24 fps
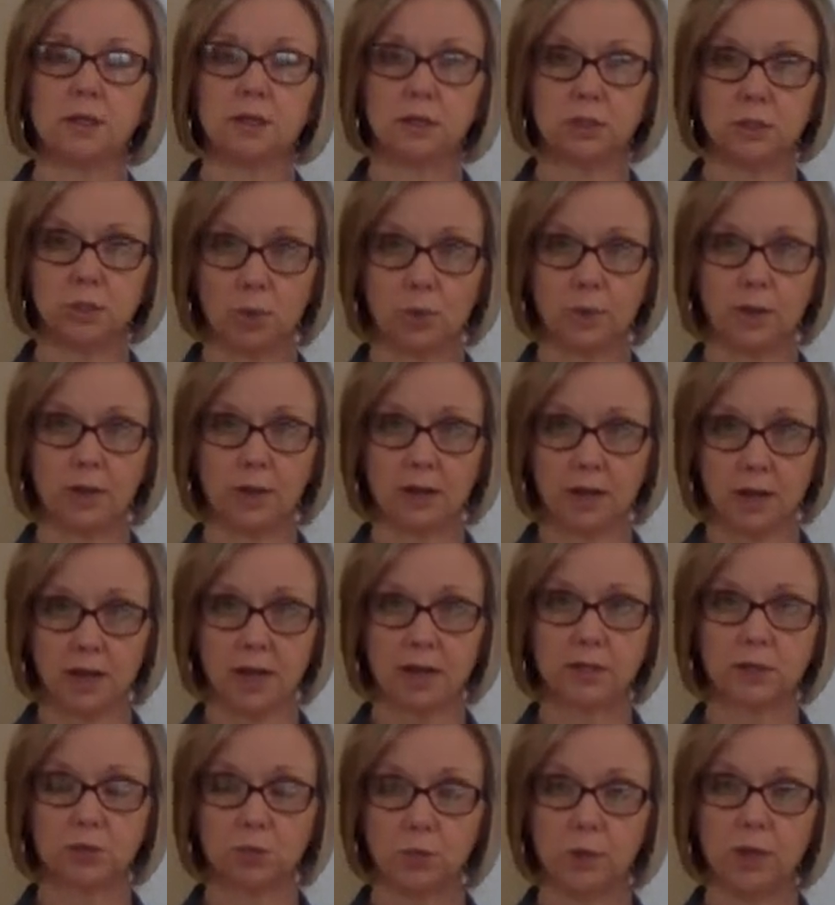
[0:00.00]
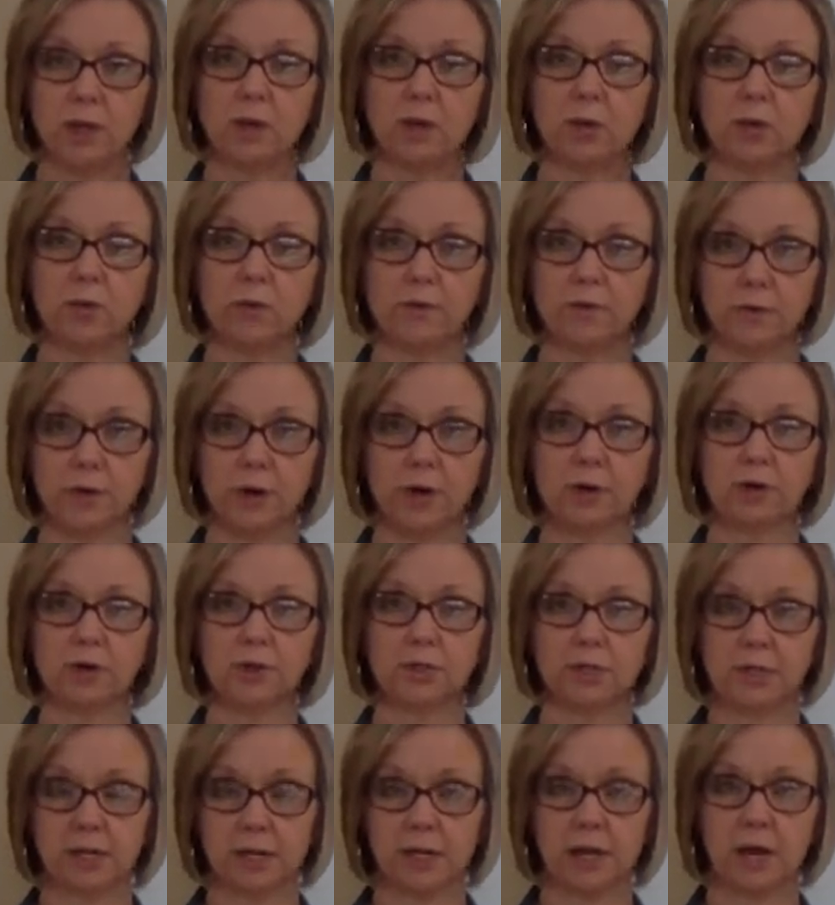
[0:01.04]
doing God's will first
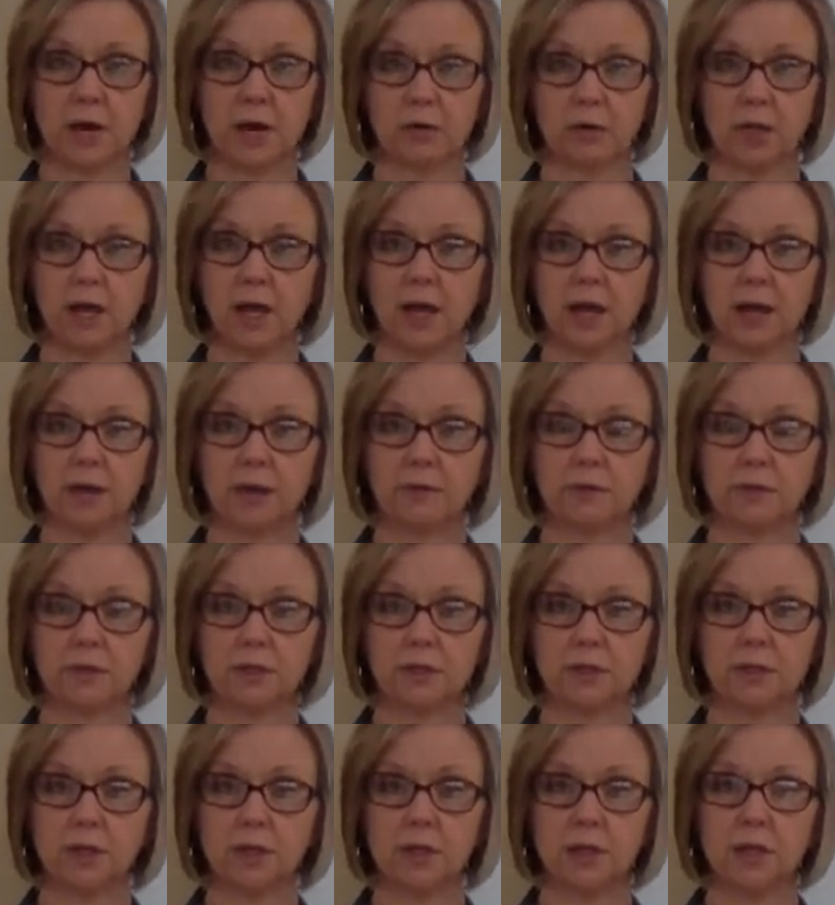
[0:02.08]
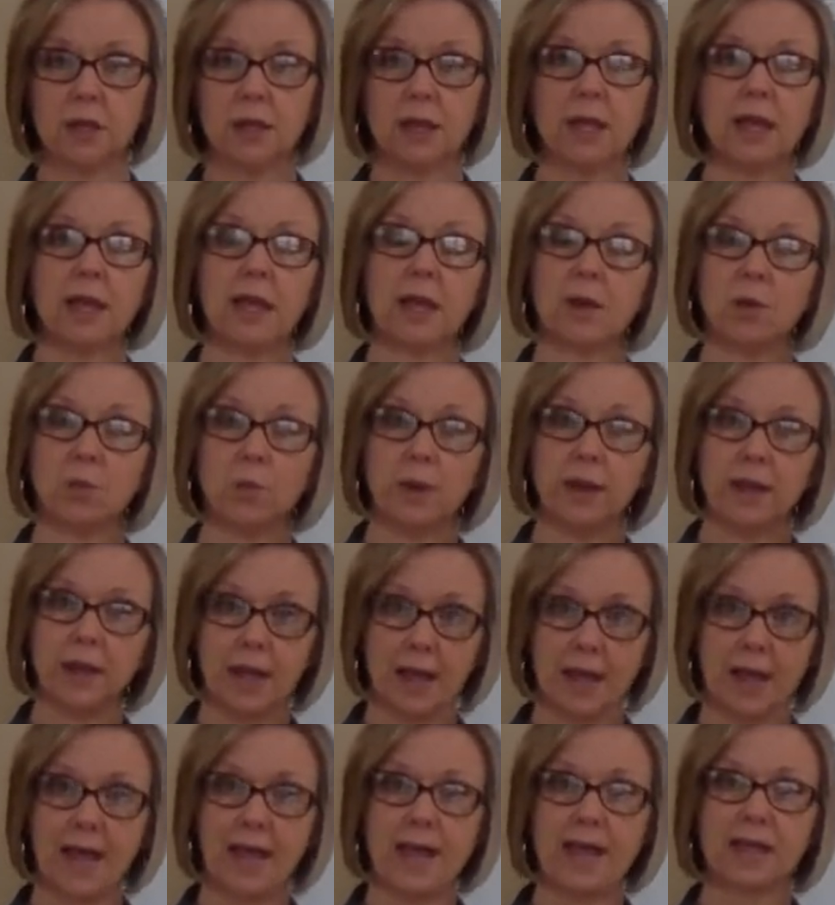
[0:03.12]
in our lives, and we
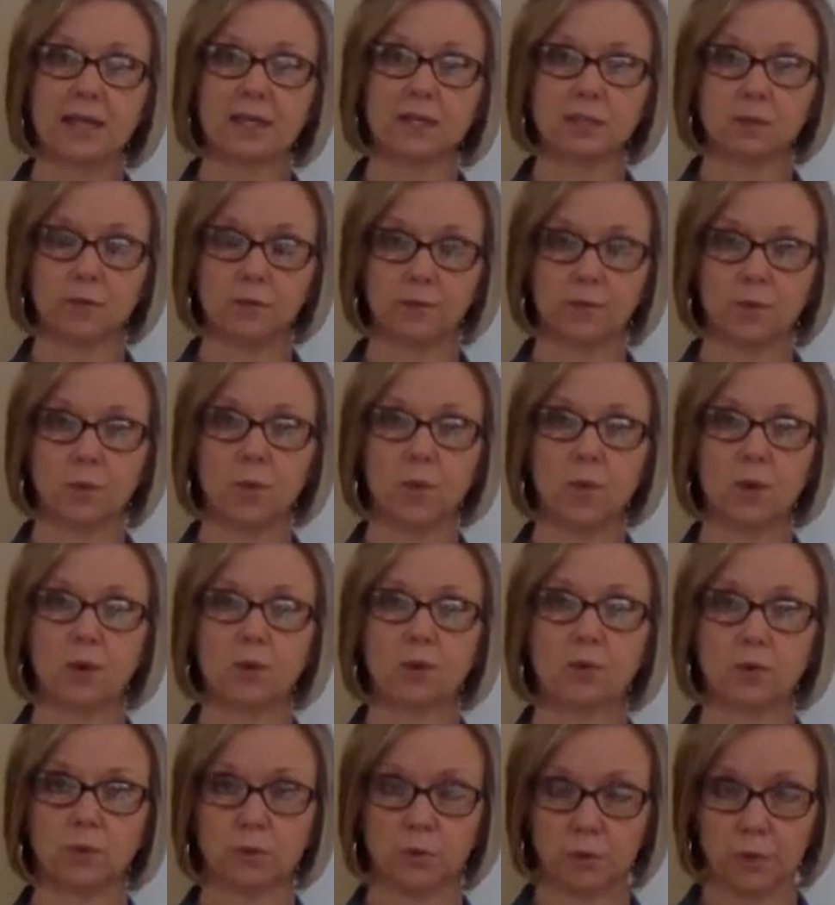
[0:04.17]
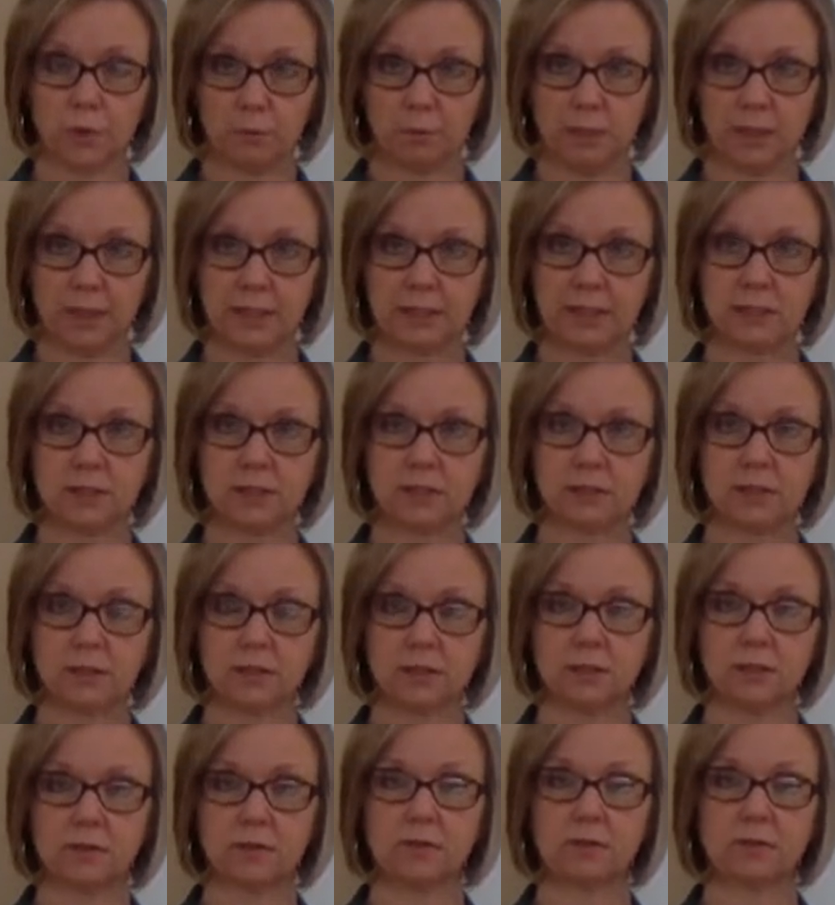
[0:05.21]
ask for the
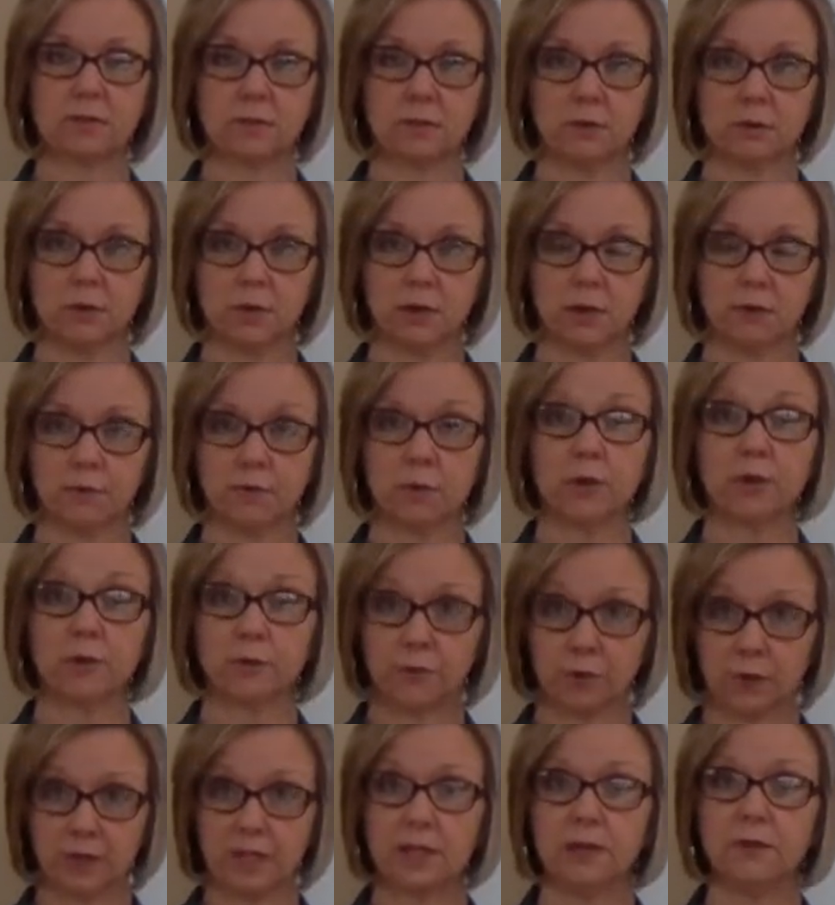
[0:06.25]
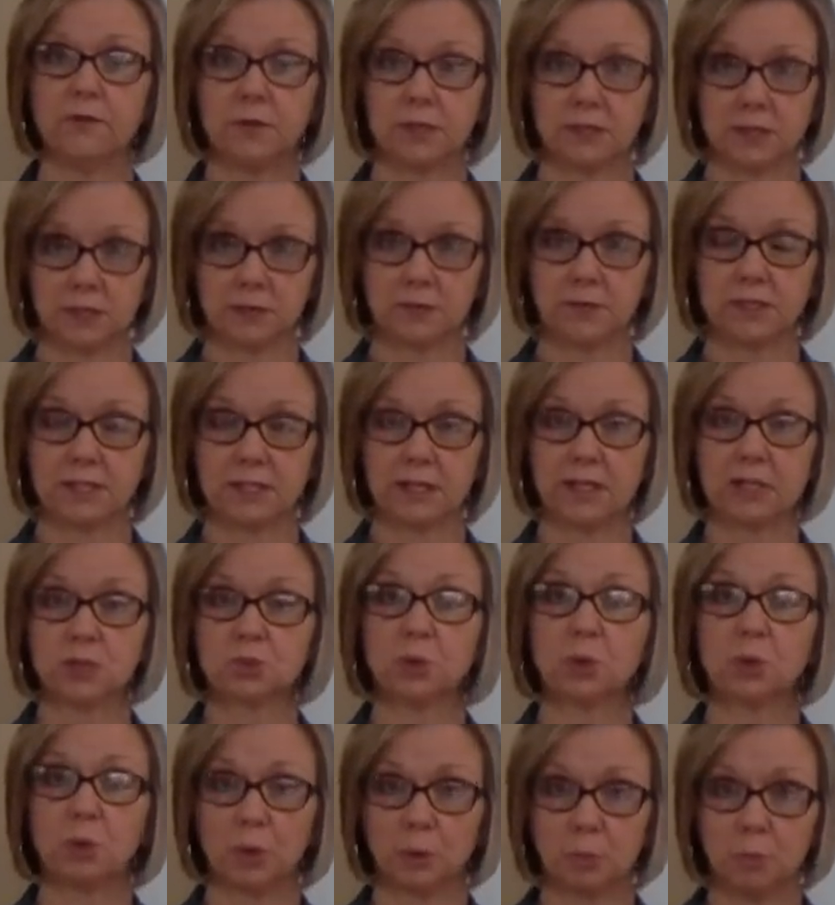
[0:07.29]
repentance for the forgiveness of sins,
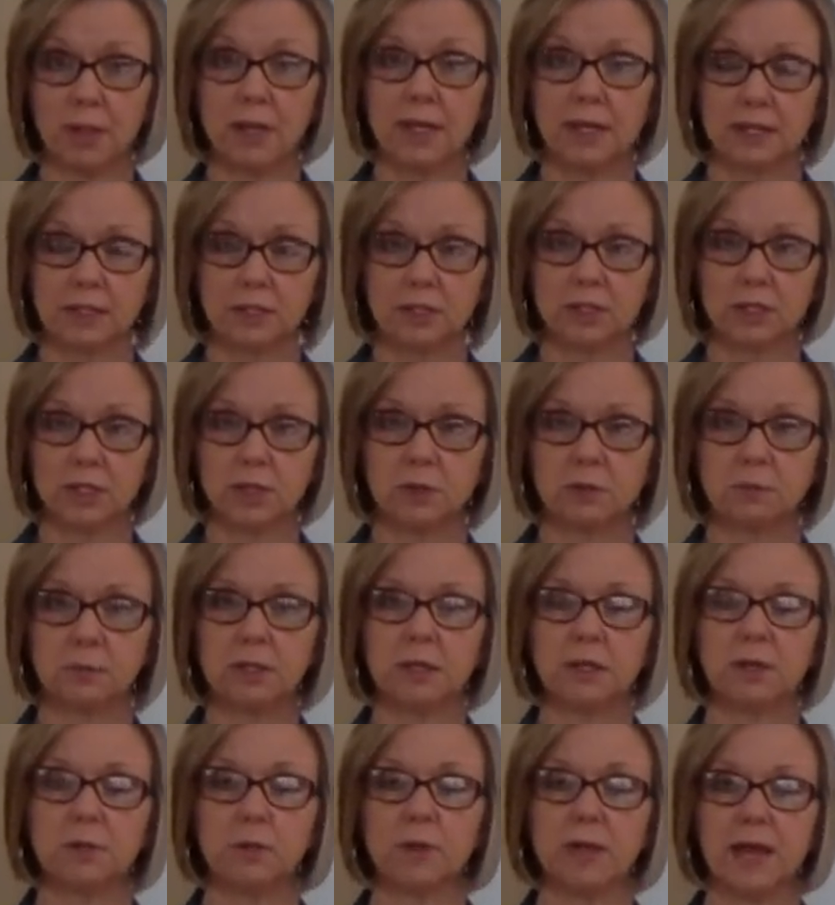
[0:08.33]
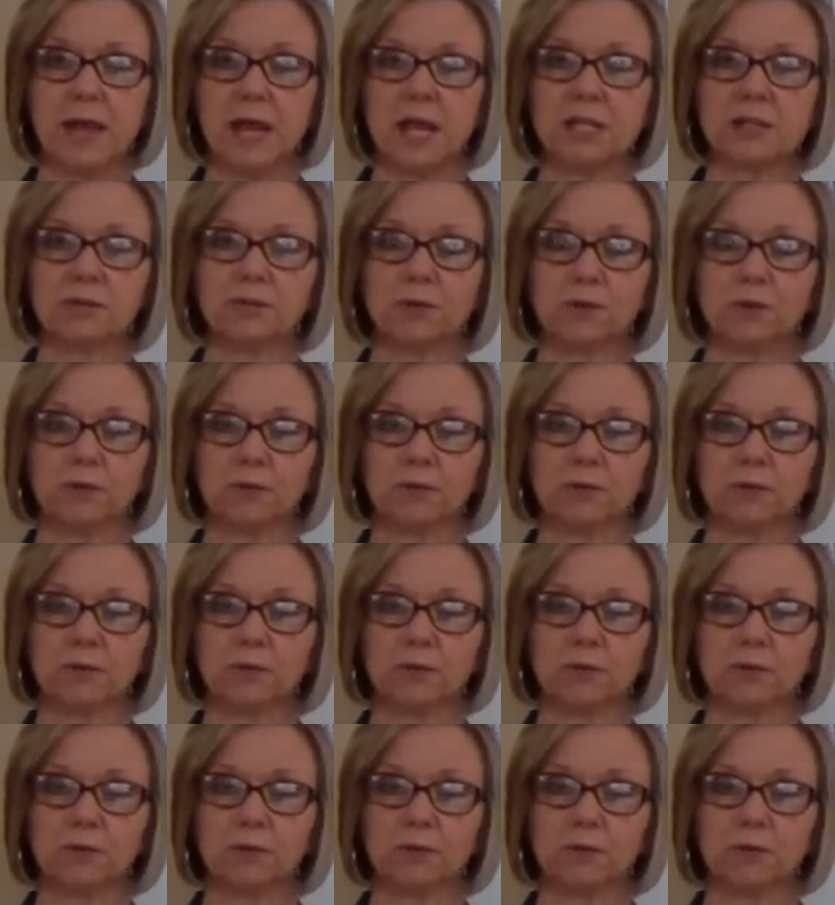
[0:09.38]
we repent, excuse me. We ask for